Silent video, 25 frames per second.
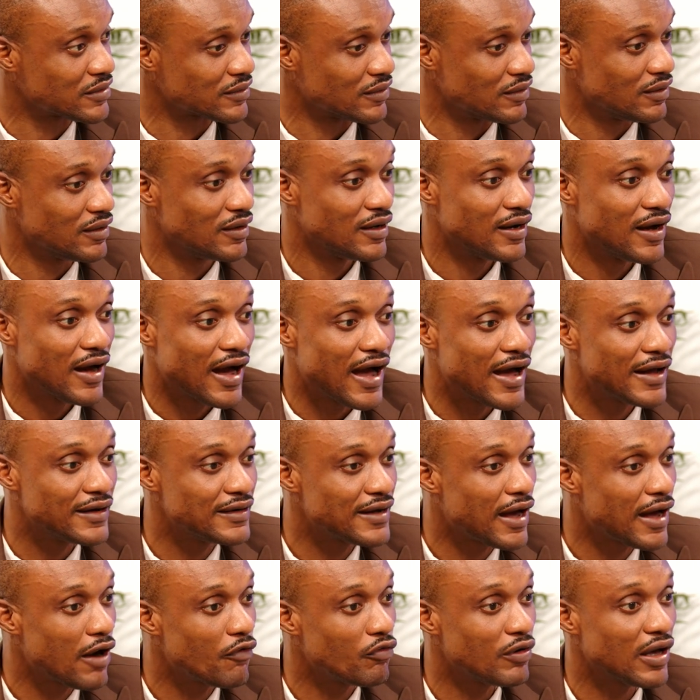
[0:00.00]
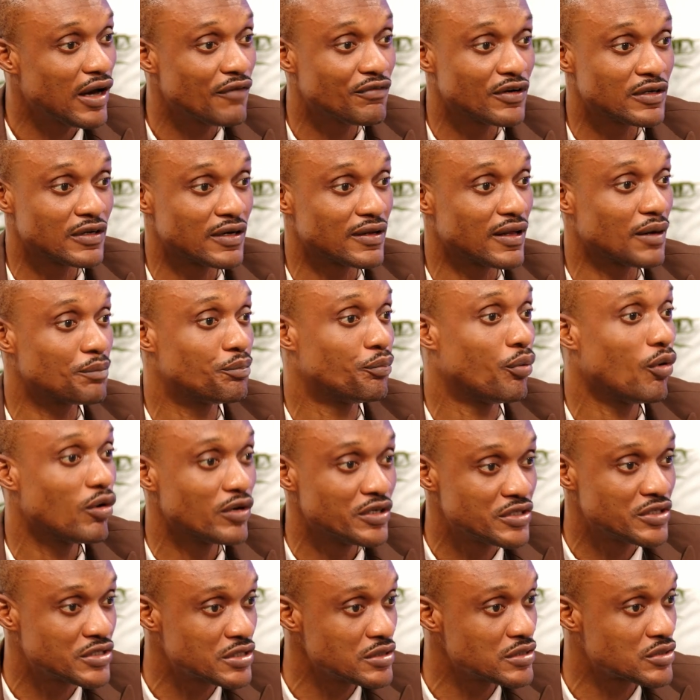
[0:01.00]
And now we have another policy
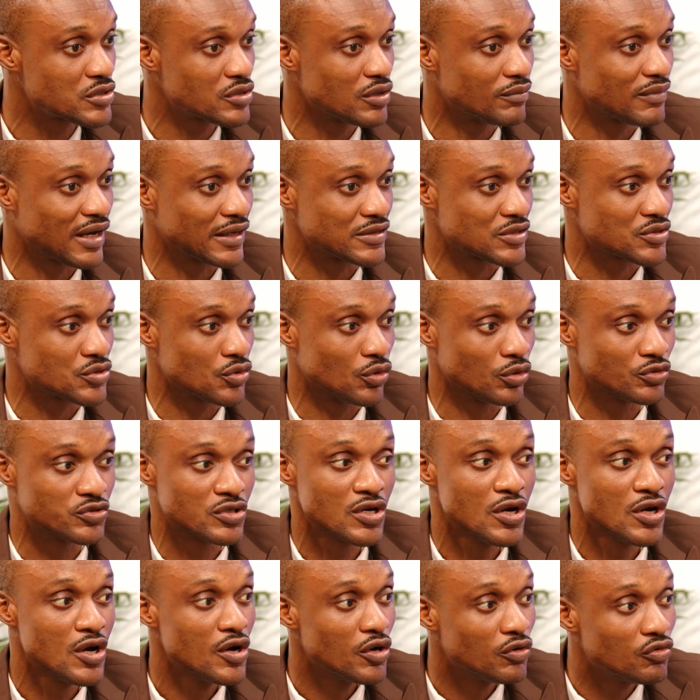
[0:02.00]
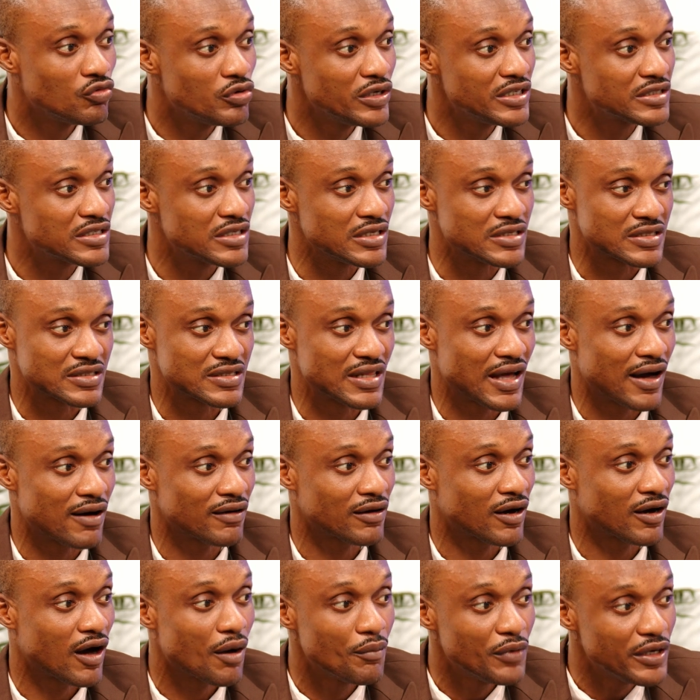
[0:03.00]
somersault, which is now
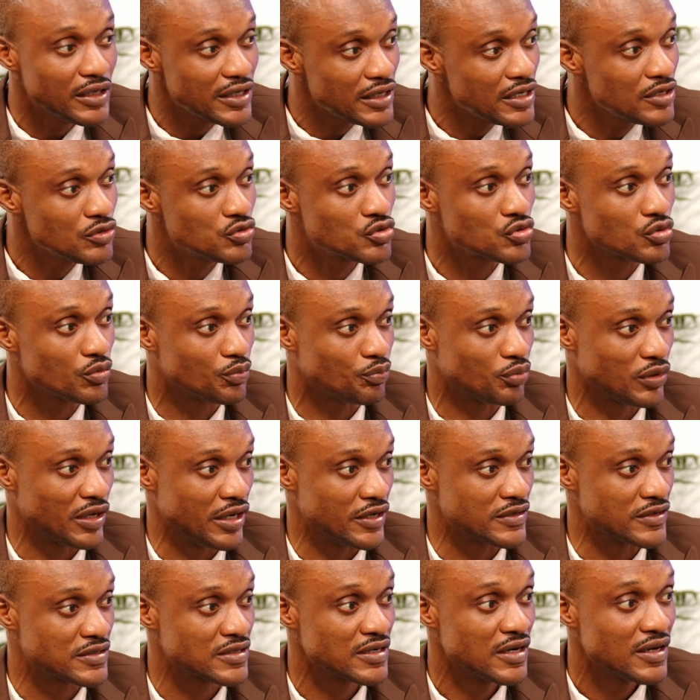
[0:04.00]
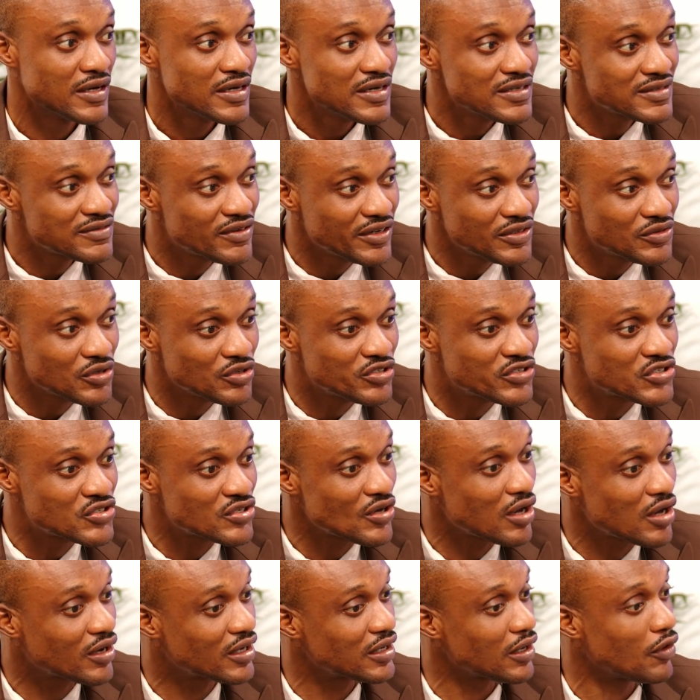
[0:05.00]
coming into place. It's going to suck
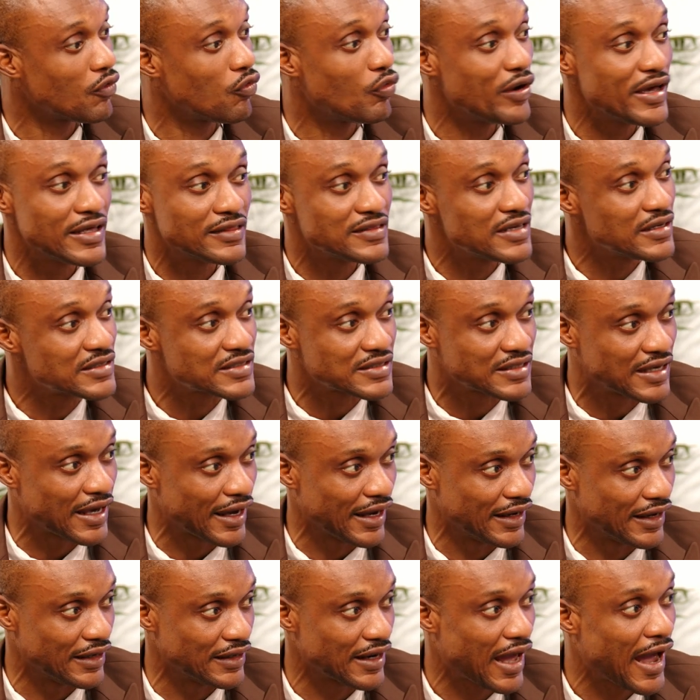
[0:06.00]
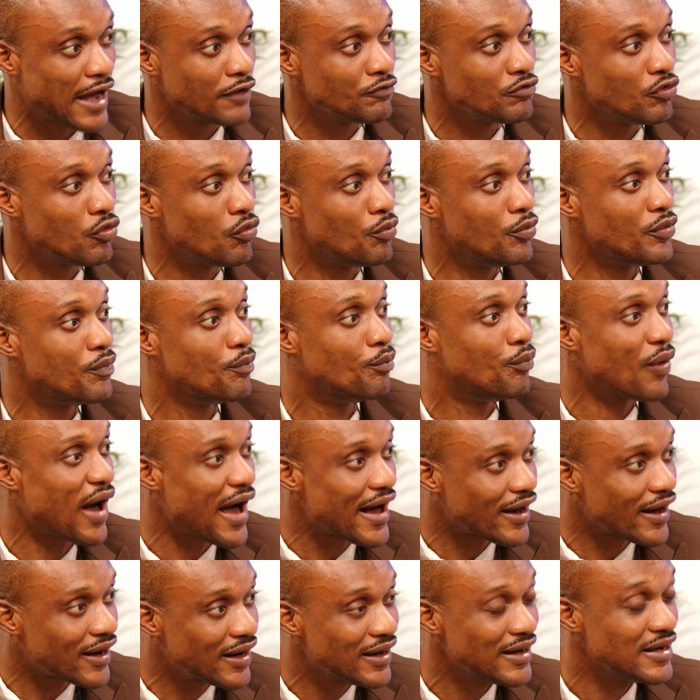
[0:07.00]
away this gain, and we'll be back
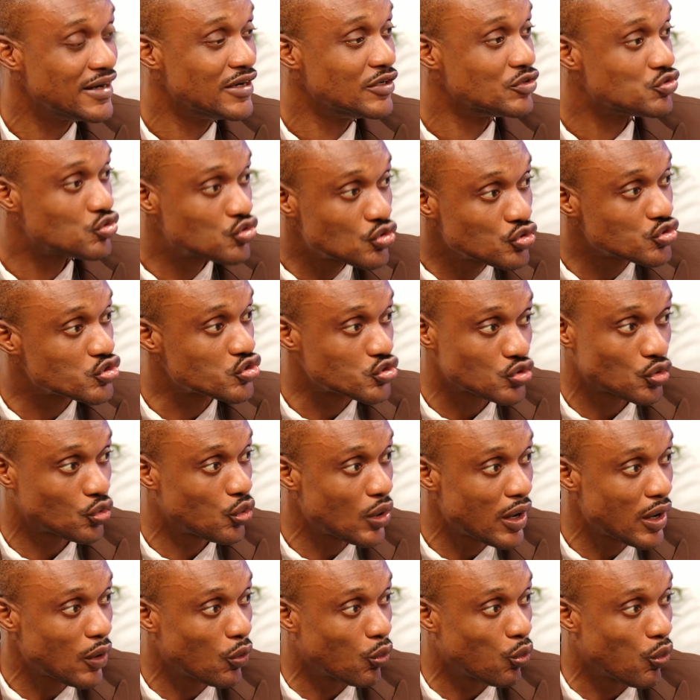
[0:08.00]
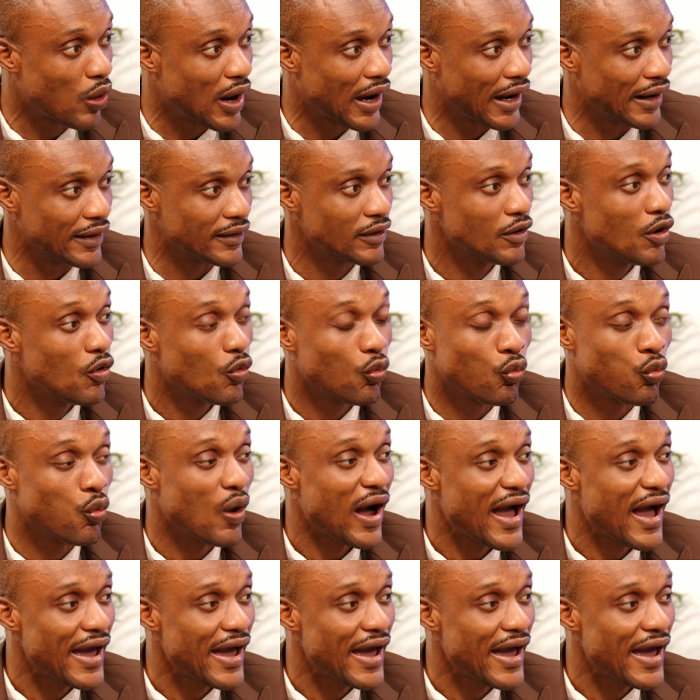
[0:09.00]
to square one. Why?